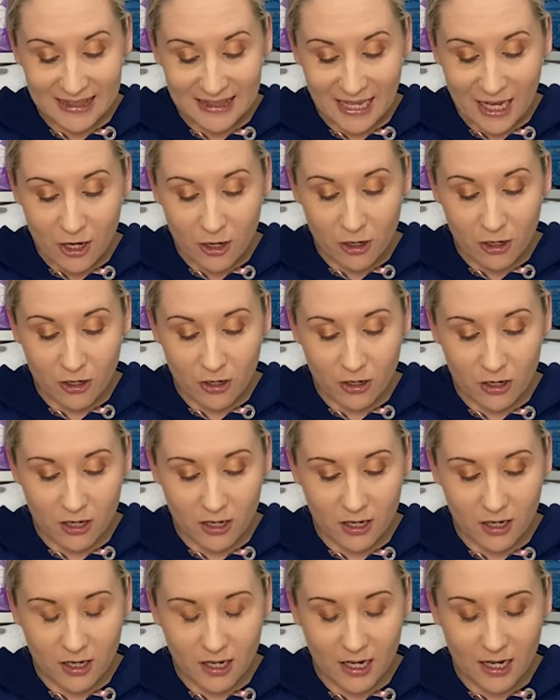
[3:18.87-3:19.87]
They are
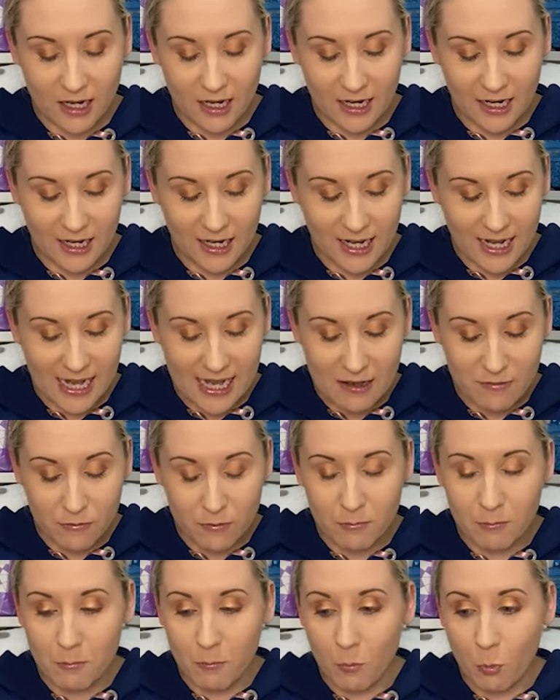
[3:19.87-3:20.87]

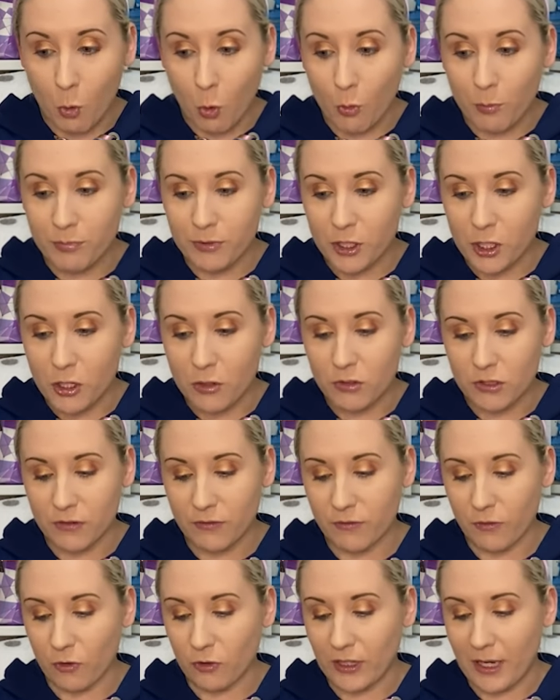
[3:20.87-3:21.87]
even more
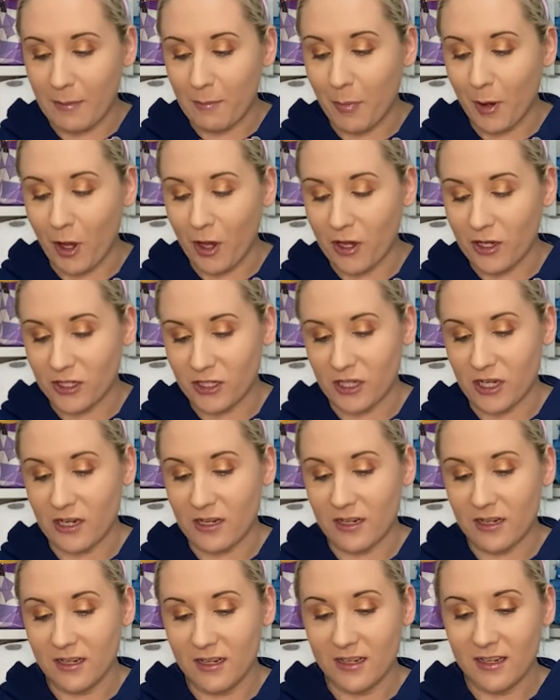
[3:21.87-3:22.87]
beautiful in
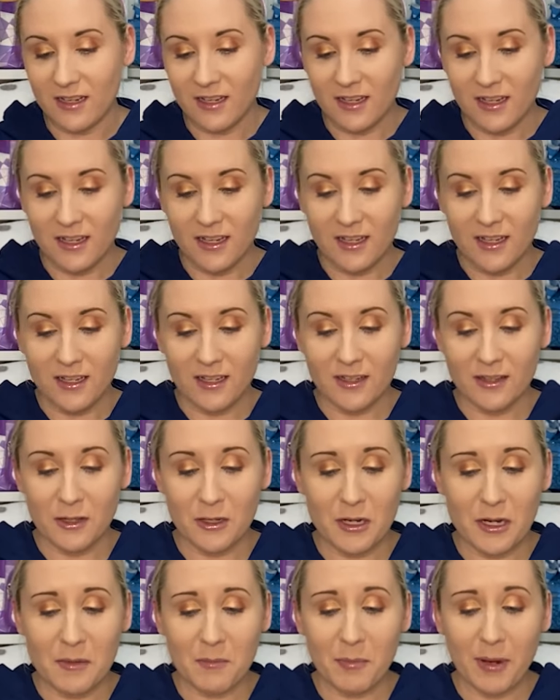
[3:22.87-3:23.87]
person
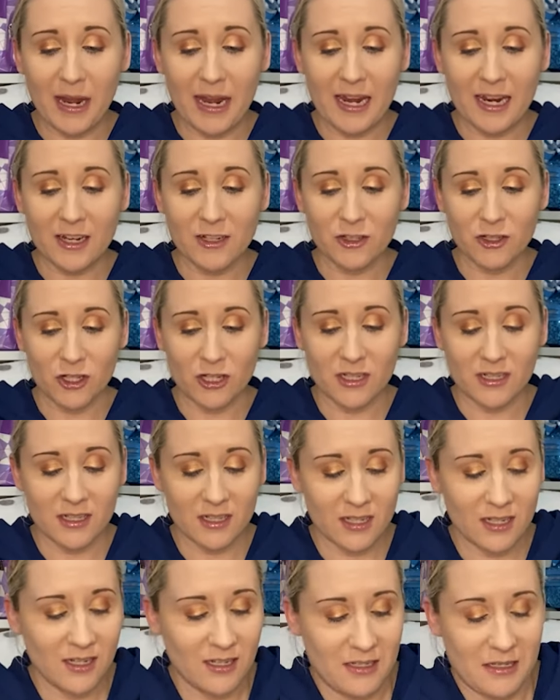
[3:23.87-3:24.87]
than in
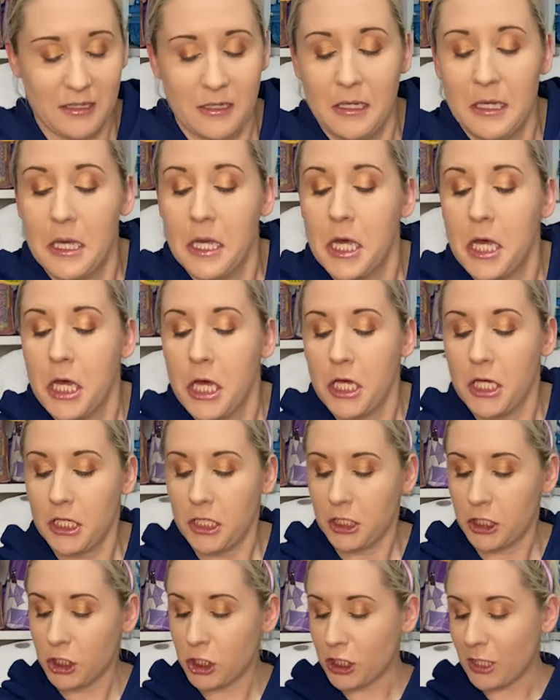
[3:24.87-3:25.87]
pictures.
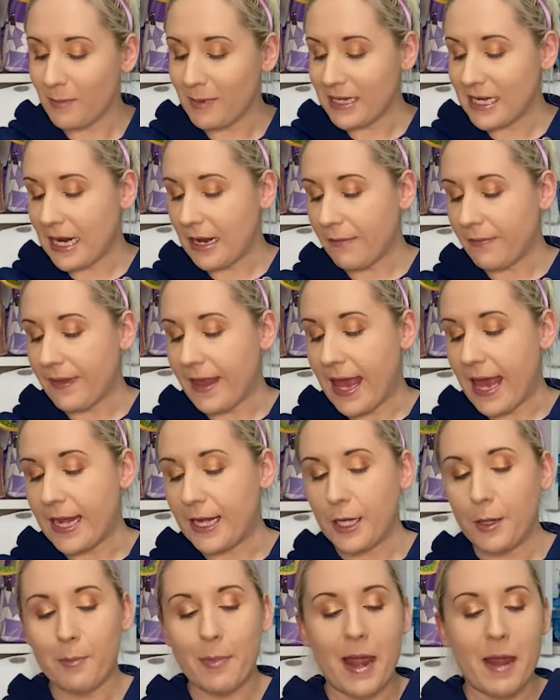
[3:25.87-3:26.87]
Shimmy down there,
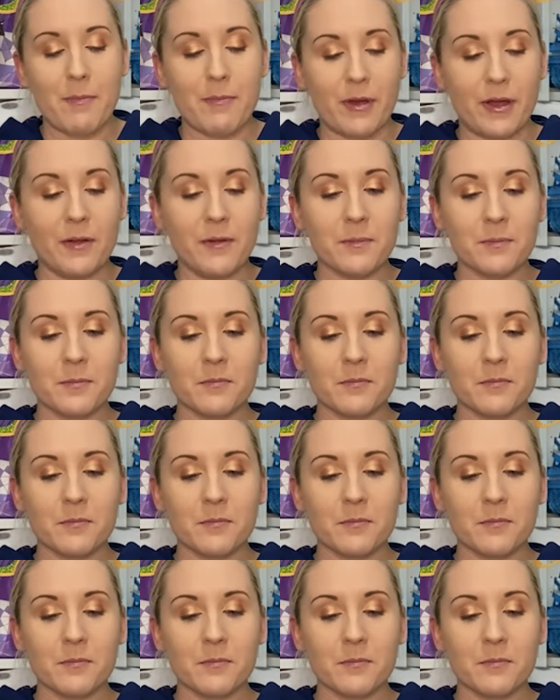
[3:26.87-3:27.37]
little paper.